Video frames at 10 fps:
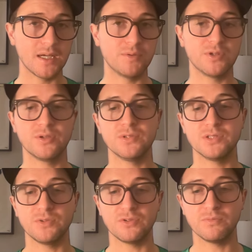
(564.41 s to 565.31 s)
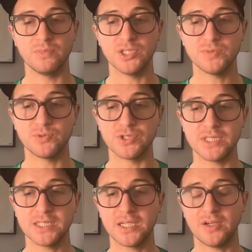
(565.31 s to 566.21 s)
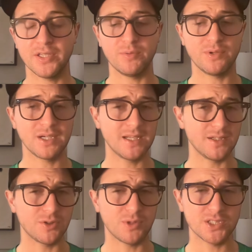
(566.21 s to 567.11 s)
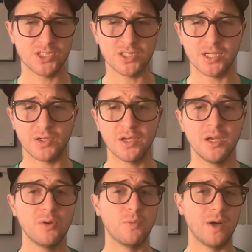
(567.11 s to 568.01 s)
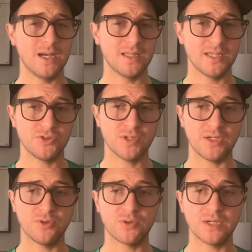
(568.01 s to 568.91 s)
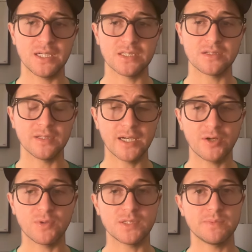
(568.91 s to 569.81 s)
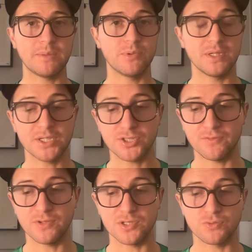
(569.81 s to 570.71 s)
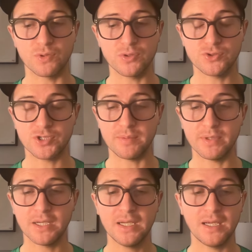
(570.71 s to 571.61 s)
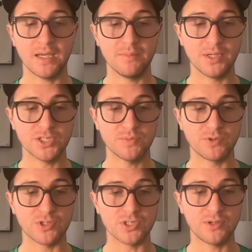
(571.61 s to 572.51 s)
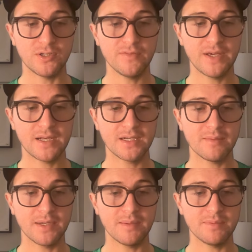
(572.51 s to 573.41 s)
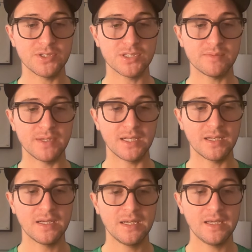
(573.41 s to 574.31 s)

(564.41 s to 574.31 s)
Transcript: I will go into much more detail, and then we'll get into questions like, why did they trade Jorge Soler? What's my prediction for this road trip? And much more. So all of that coming up in just a minute.